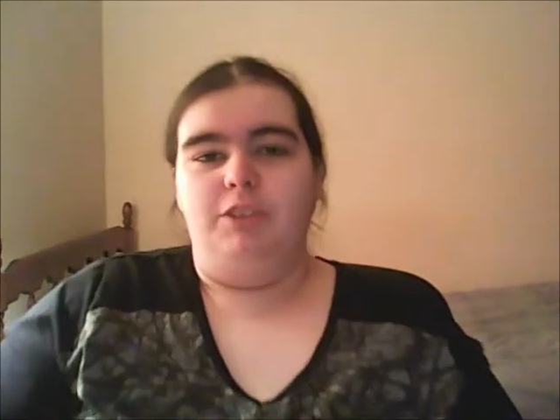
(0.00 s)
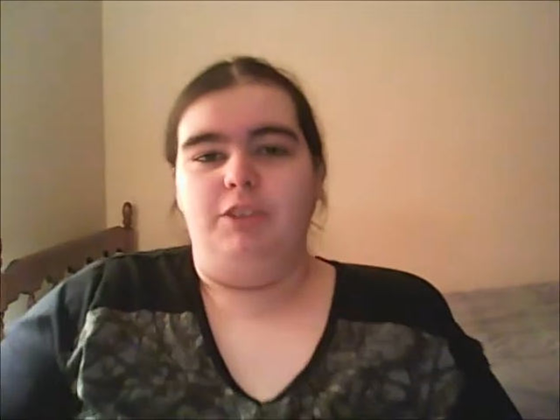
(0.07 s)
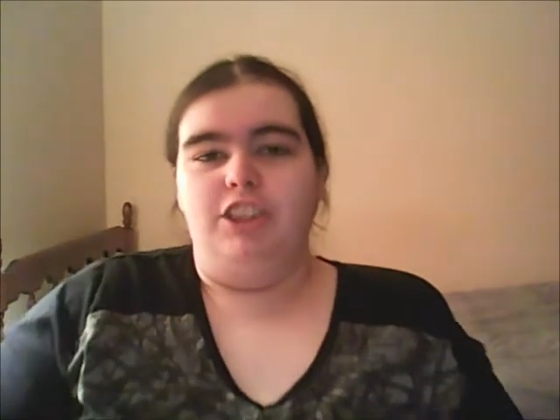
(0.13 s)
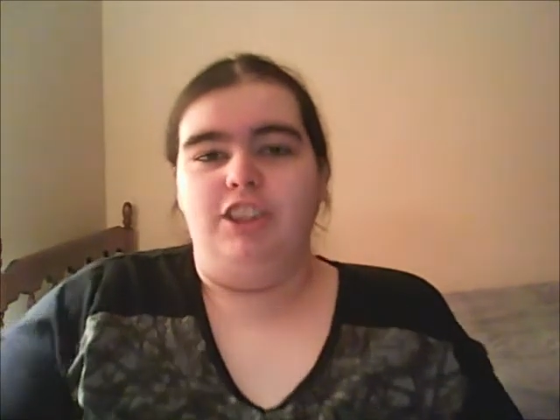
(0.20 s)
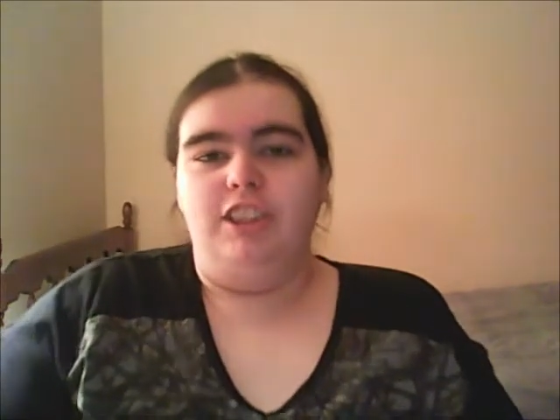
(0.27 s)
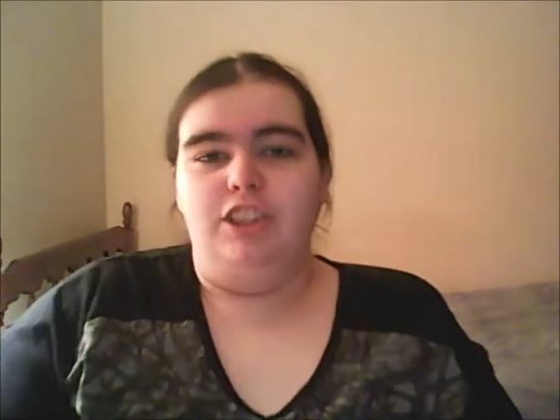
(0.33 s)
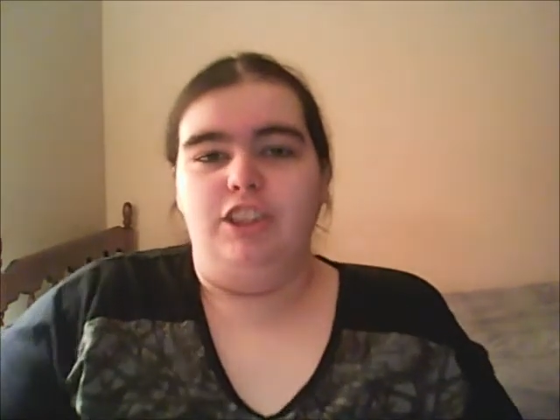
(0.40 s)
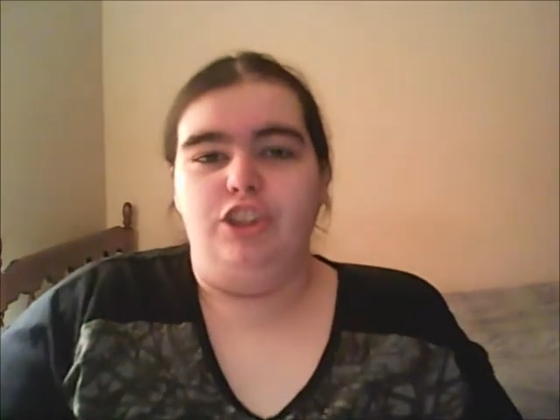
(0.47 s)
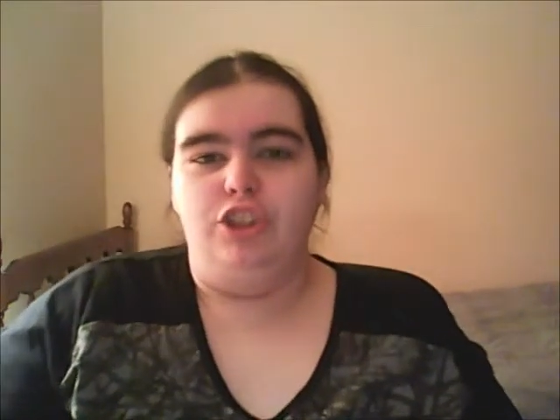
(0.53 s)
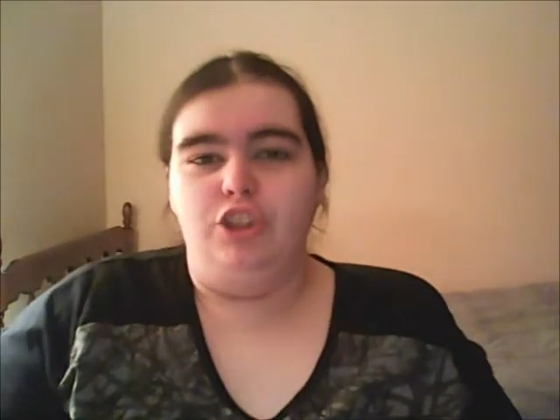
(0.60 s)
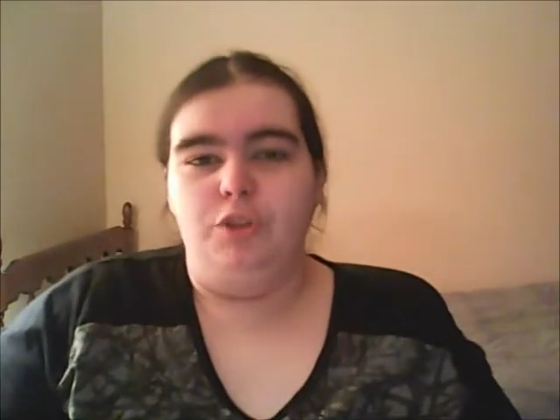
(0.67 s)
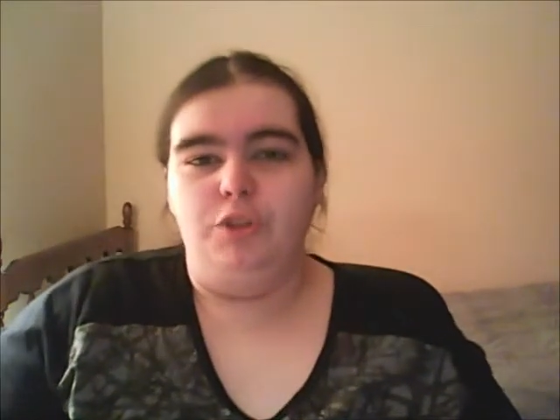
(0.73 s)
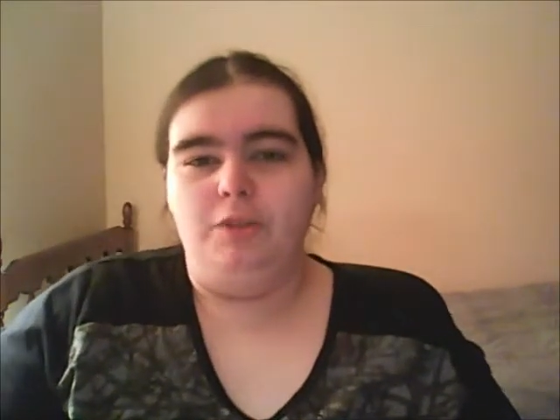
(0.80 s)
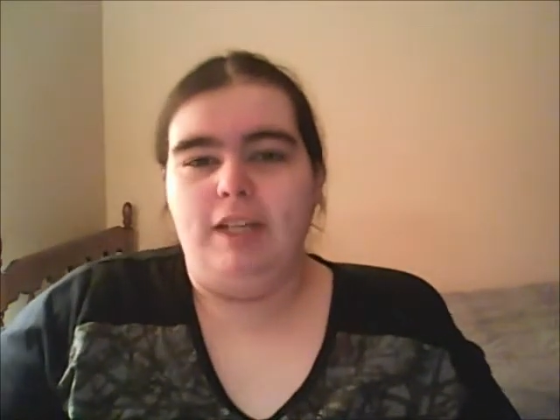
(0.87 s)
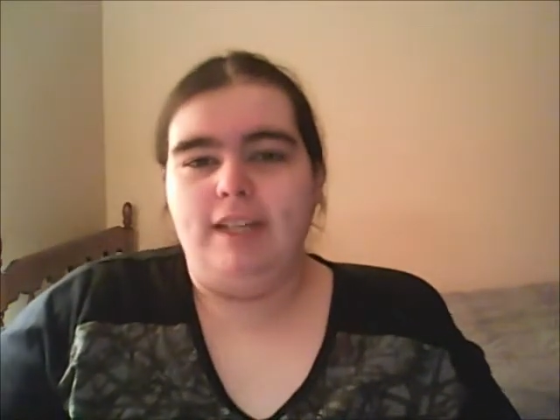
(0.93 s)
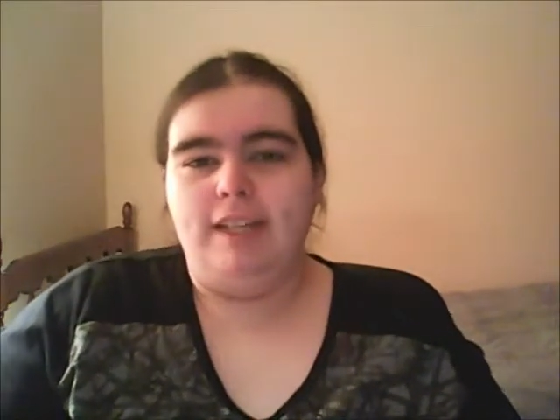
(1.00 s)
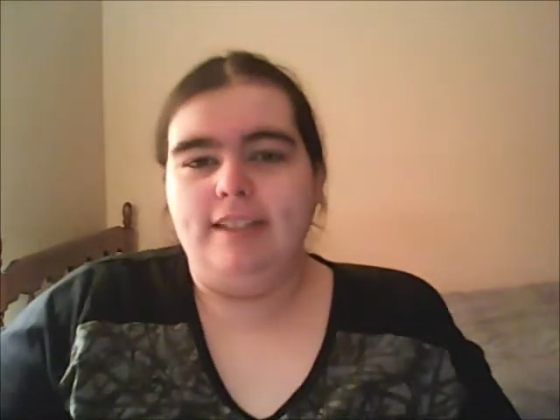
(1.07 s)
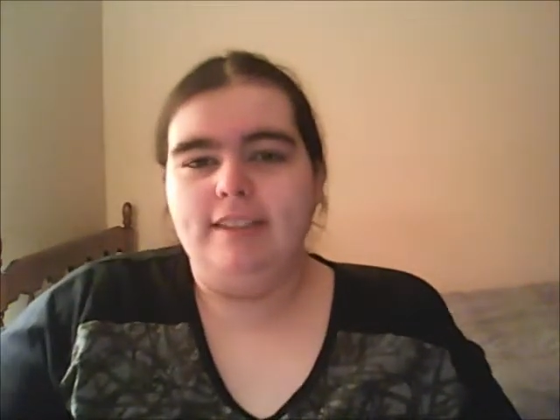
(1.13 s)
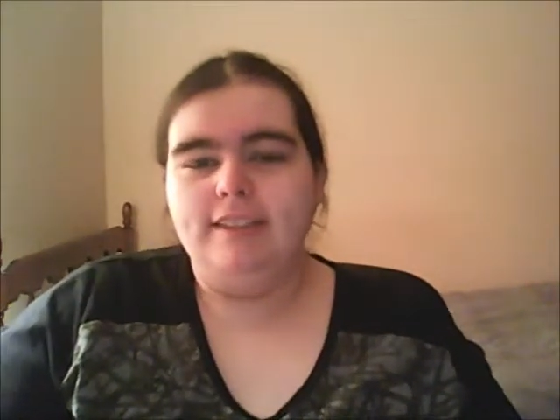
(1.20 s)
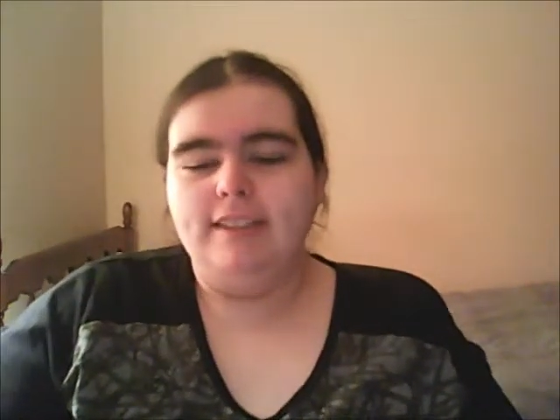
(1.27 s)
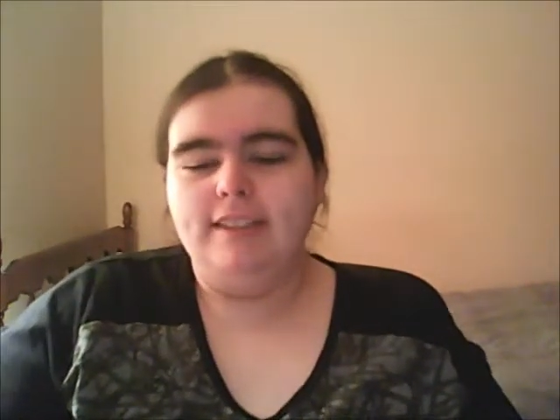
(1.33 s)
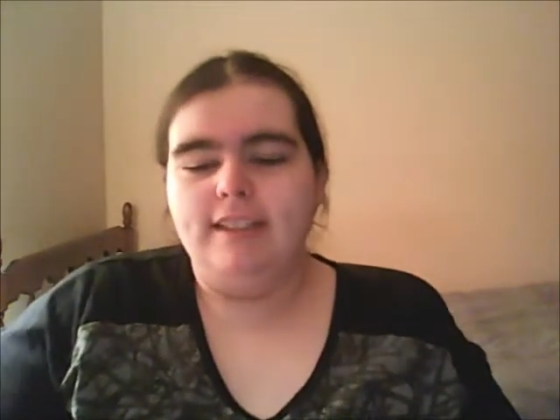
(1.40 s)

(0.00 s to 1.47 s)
which is in 2 days.